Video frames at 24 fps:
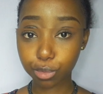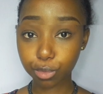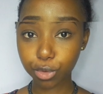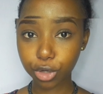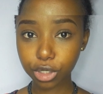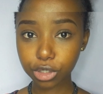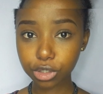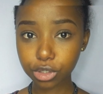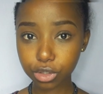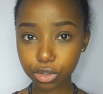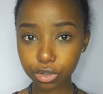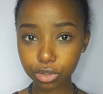
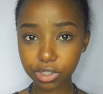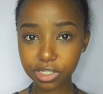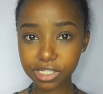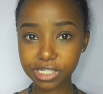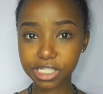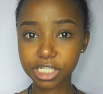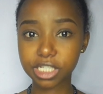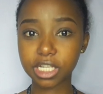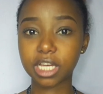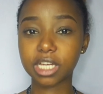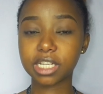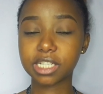I'm going to do
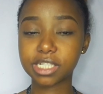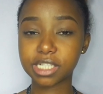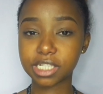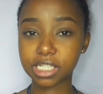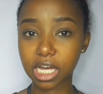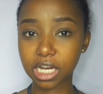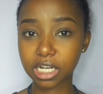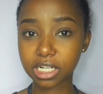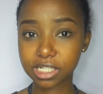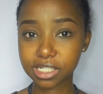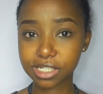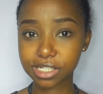this the
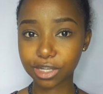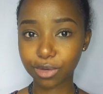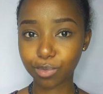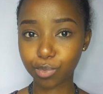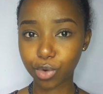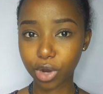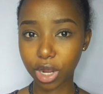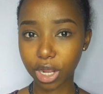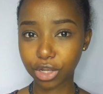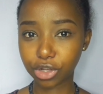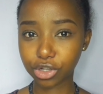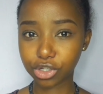exact
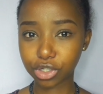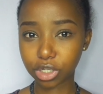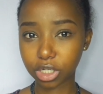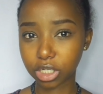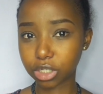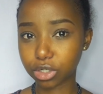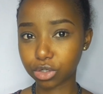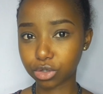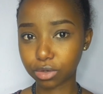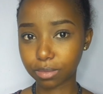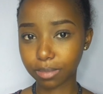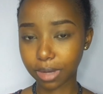same way I
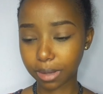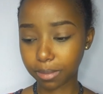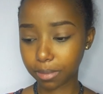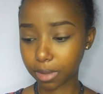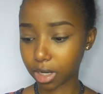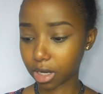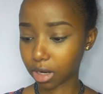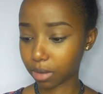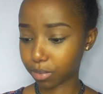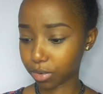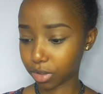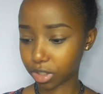usually do my
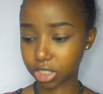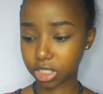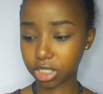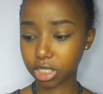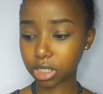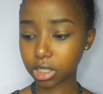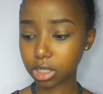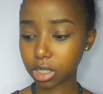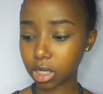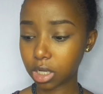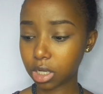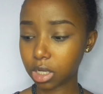makeup
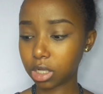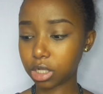routine.